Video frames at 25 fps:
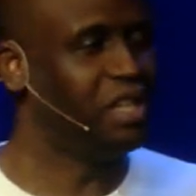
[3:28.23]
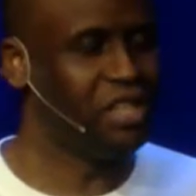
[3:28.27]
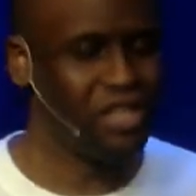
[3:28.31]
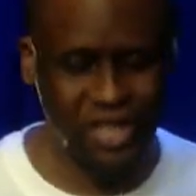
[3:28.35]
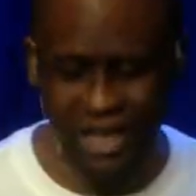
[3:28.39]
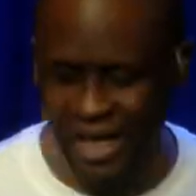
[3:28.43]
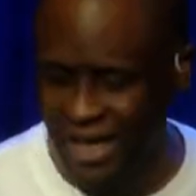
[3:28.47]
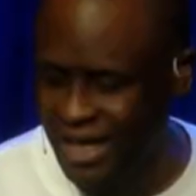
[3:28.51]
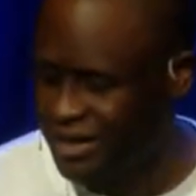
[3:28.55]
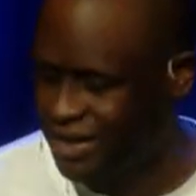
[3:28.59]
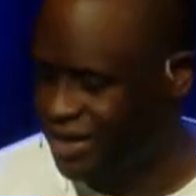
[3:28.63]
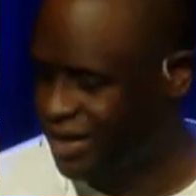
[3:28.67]

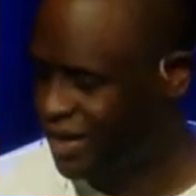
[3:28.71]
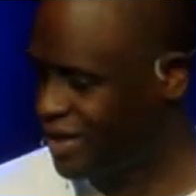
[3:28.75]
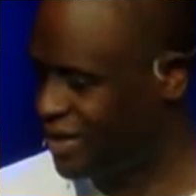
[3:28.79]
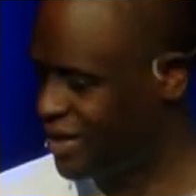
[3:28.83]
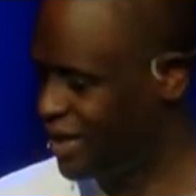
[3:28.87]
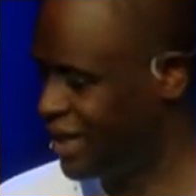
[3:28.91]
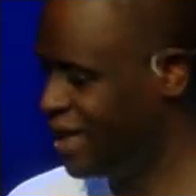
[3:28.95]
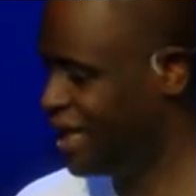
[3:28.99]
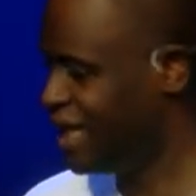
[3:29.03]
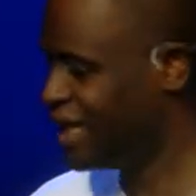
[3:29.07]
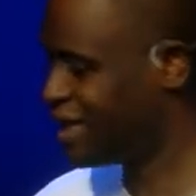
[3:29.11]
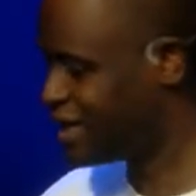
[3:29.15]
Jesus
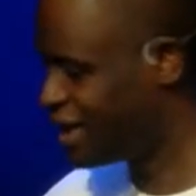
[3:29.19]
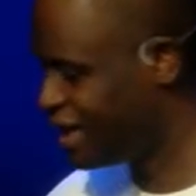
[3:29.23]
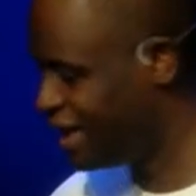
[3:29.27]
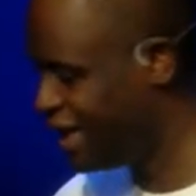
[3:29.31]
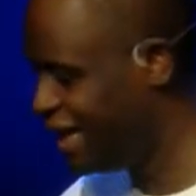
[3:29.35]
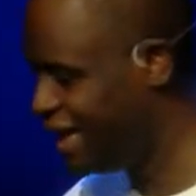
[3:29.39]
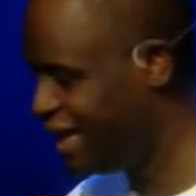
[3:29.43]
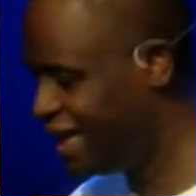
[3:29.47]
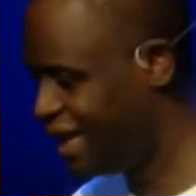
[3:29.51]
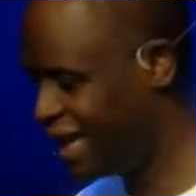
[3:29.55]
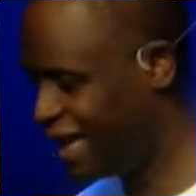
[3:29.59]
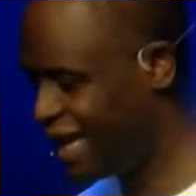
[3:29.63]
and his
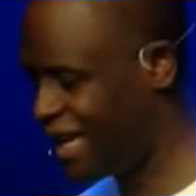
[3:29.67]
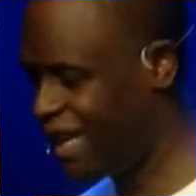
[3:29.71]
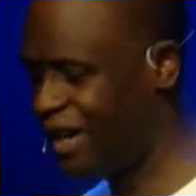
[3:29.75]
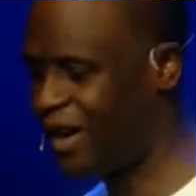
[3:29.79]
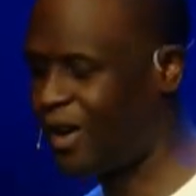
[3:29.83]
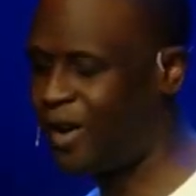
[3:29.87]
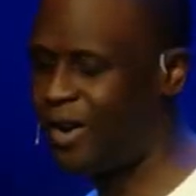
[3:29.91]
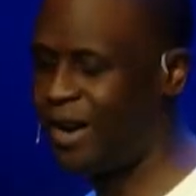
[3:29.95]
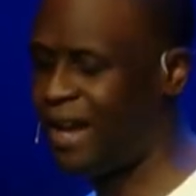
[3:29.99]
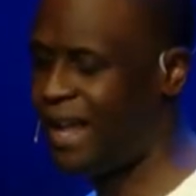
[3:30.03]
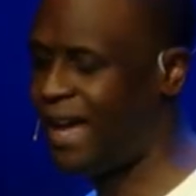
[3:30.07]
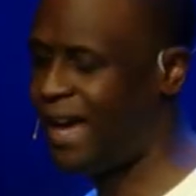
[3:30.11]
leading in
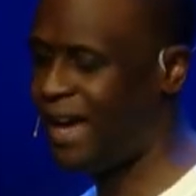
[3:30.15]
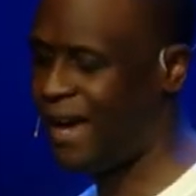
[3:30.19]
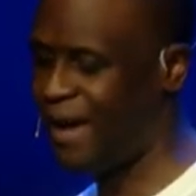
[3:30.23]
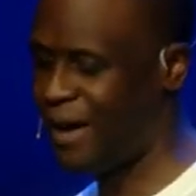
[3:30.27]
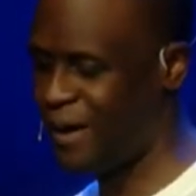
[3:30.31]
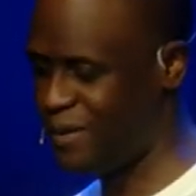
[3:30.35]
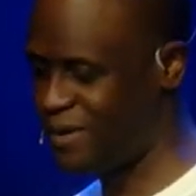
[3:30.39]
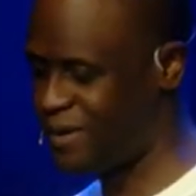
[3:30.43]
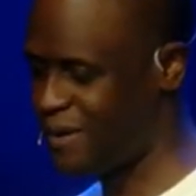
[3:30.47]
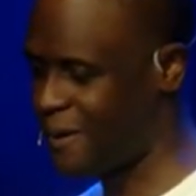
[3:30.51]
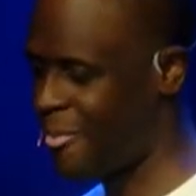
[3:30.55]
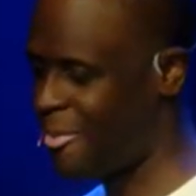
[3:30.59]
our
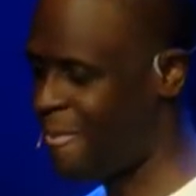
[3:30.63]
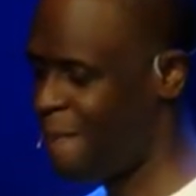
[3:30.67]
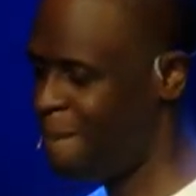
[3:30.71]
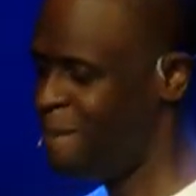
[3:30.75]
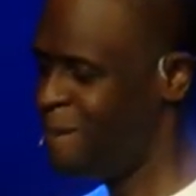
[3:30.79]
lives.